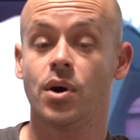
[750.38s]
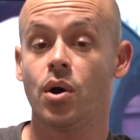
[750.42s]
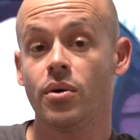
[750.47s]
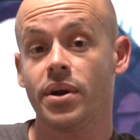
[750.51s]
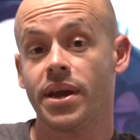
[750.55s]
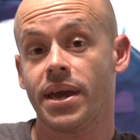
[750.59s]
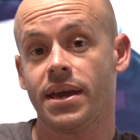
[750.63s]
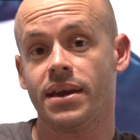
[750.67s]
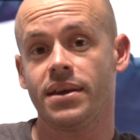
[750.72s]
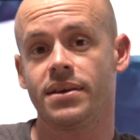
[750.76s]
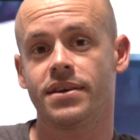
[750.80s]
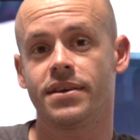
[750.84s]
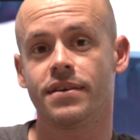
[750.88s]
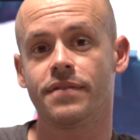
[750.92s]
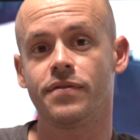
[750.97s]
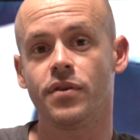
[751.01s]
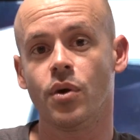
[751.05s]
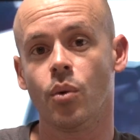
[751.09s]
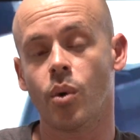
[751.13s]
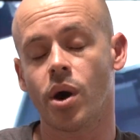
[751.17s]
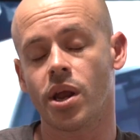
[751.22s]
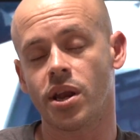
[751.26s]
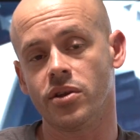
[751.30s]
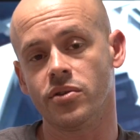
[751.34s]
Okay, if
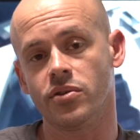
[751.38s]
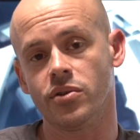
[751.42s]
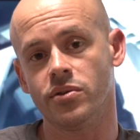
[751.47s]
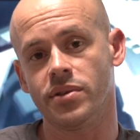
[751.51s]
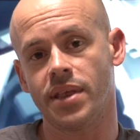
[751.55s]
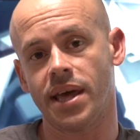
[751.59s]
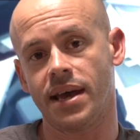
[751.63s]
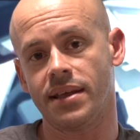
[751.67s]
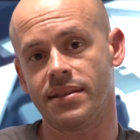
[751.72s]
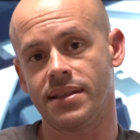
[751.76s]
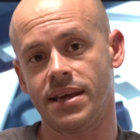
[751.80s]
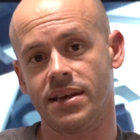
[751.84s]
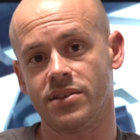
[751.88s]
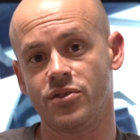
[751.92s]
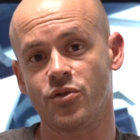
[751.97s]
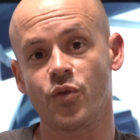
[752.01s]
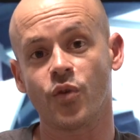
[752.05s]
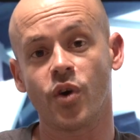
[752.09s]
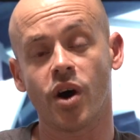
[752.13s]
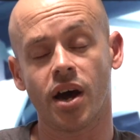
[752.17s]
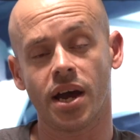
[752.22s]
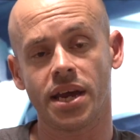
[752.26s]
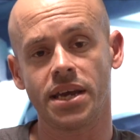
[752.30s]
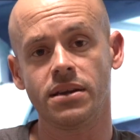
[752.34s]
you want to do that, that's
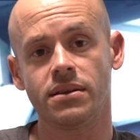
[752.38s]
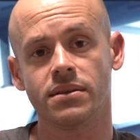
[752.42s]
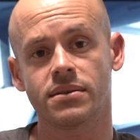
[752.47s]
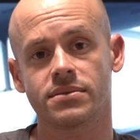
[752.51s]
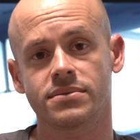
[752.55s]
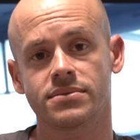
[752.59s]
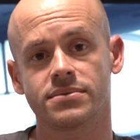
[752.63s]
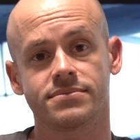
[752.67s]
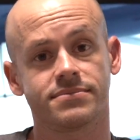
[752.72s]
fine.